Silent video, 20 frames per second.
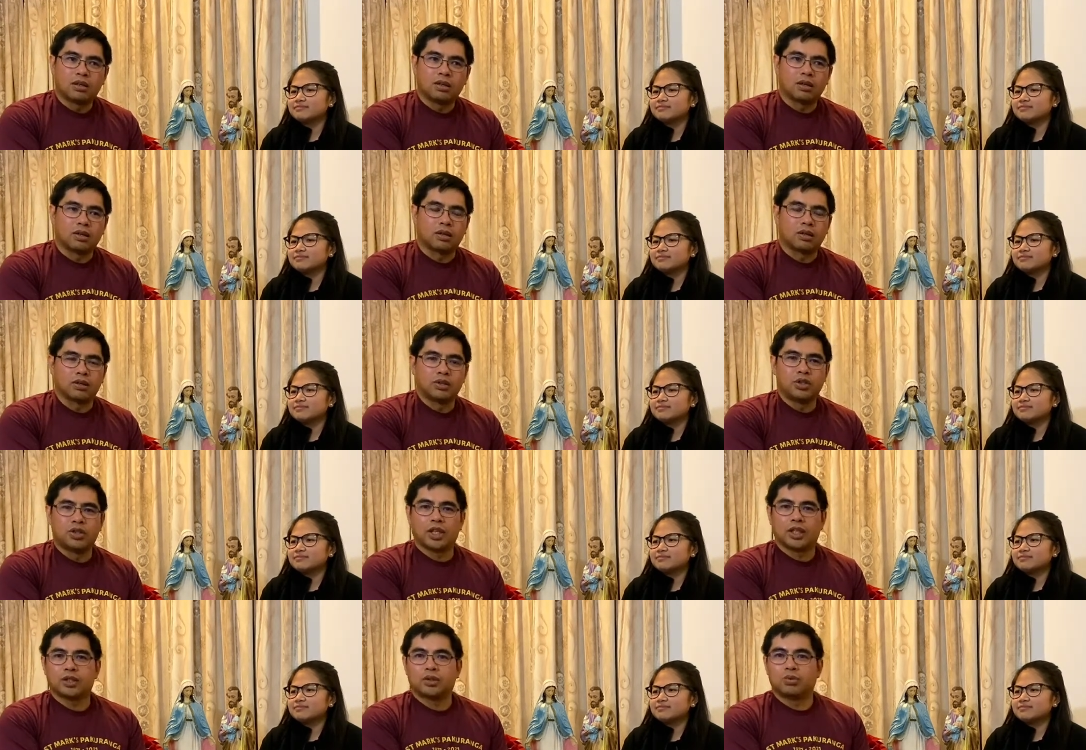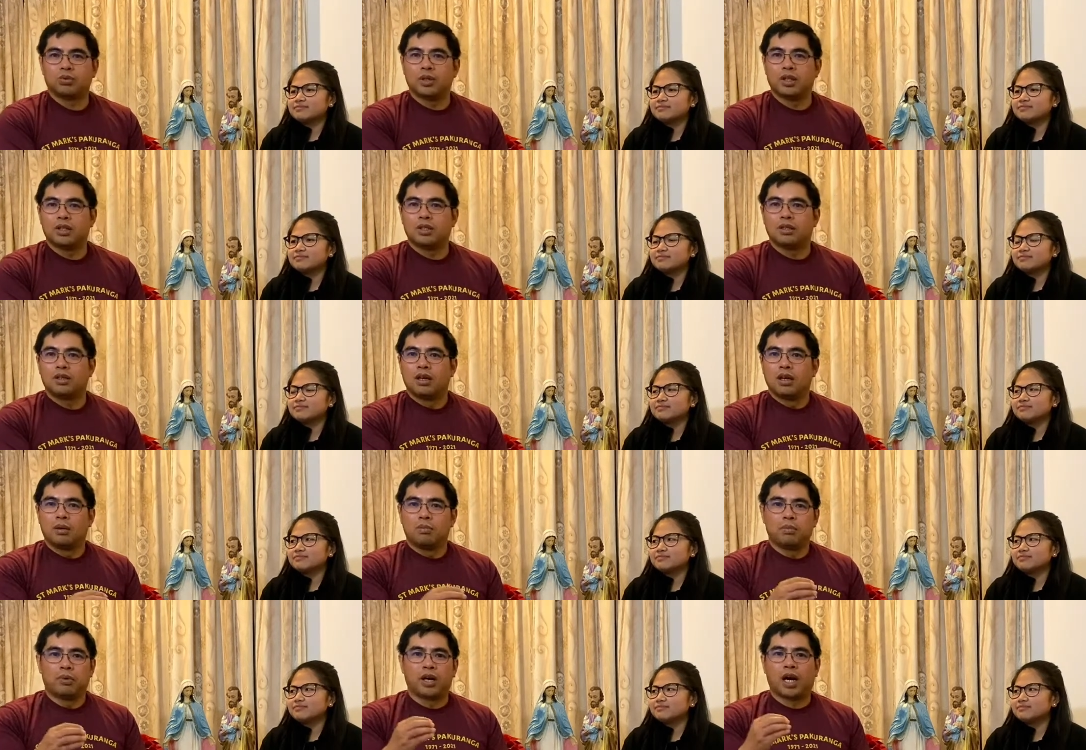Speaker 1: or just with
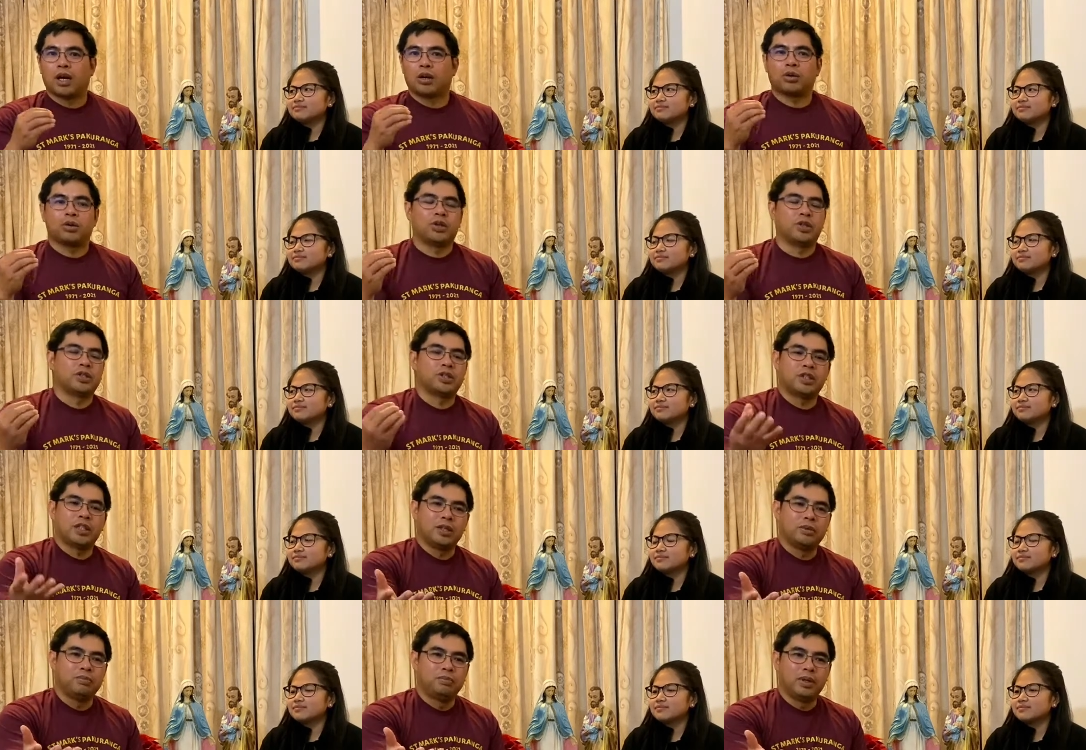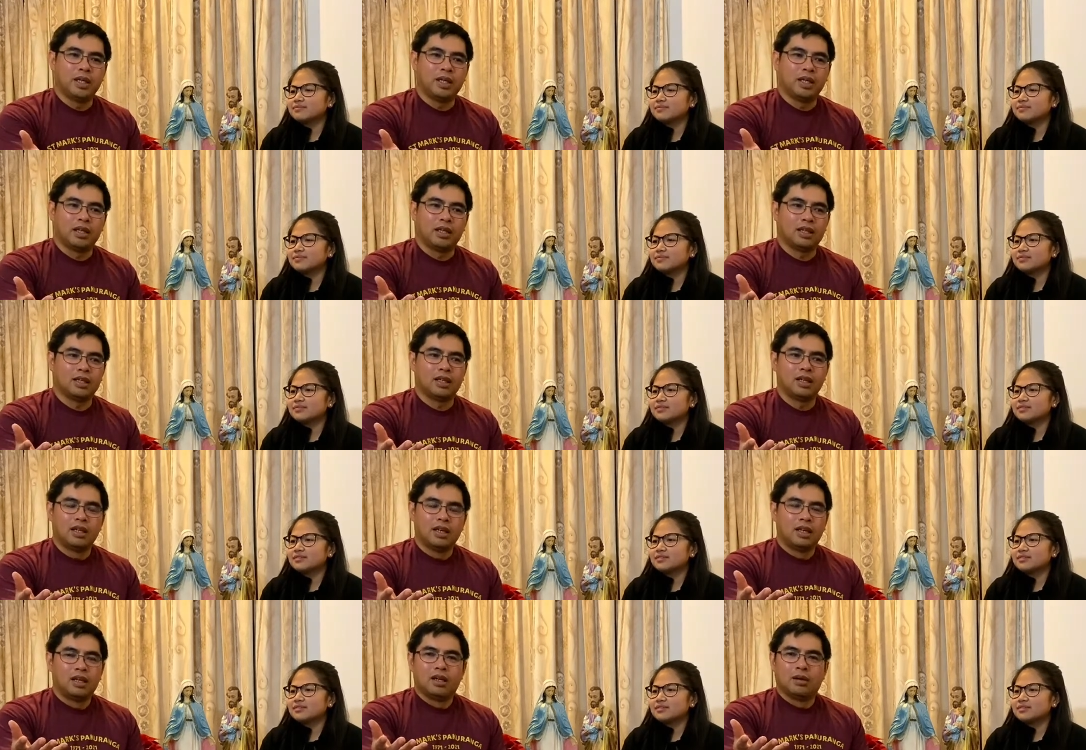miraculously being
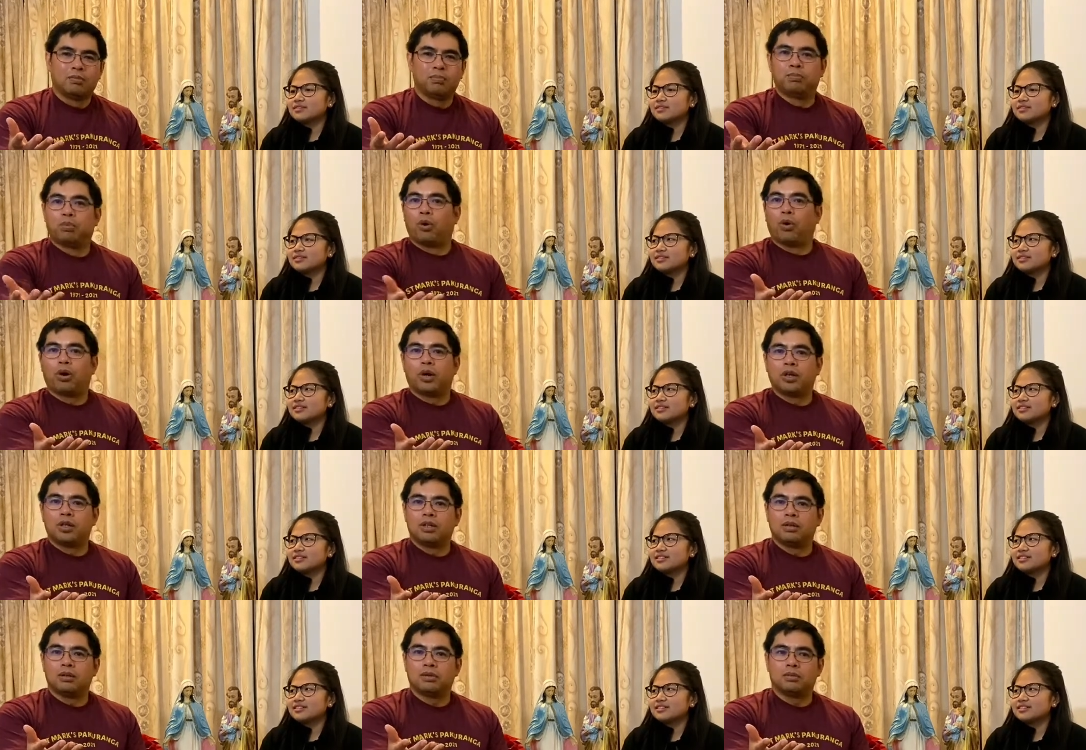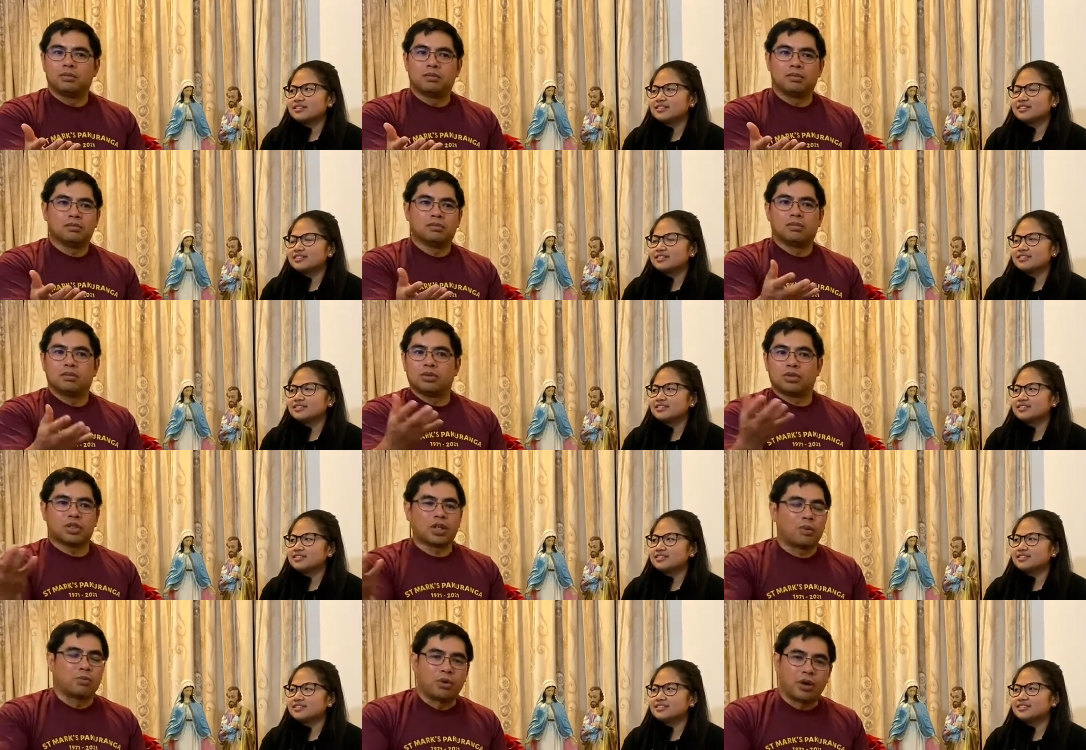born
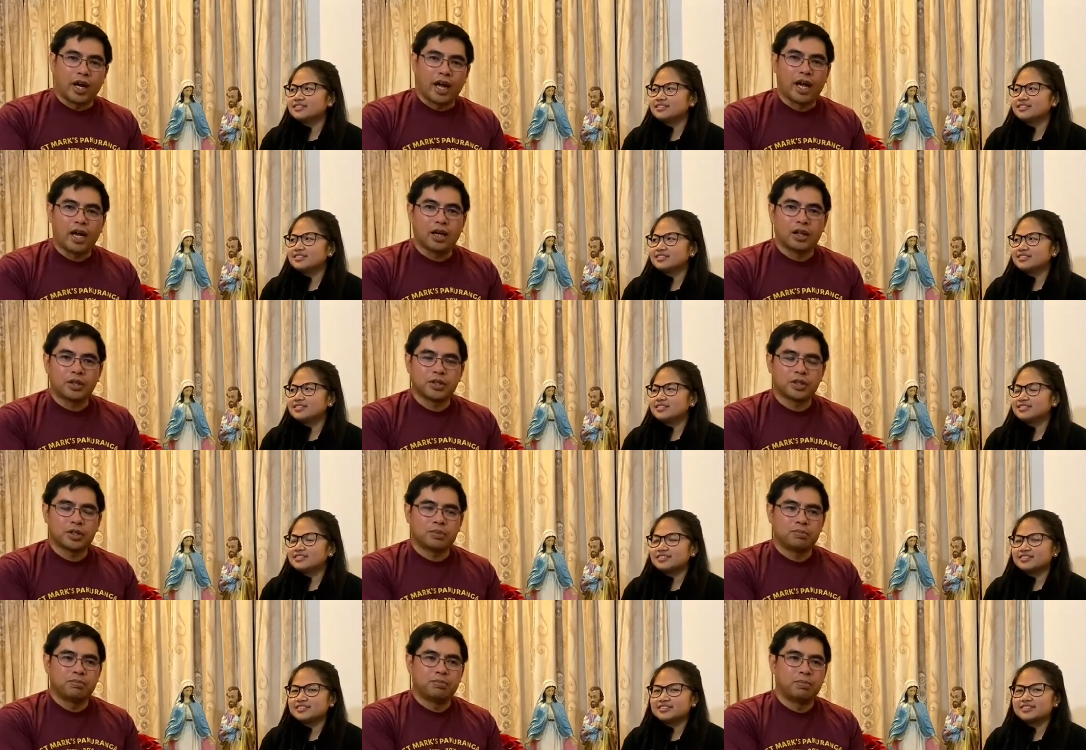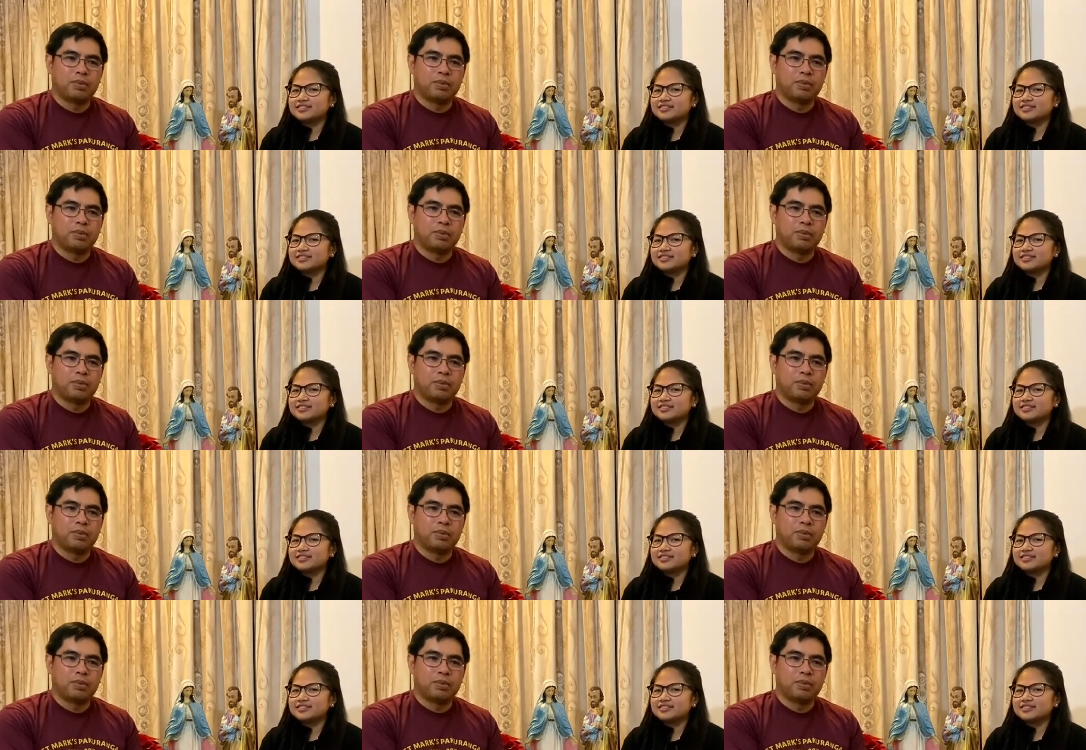somewhere else,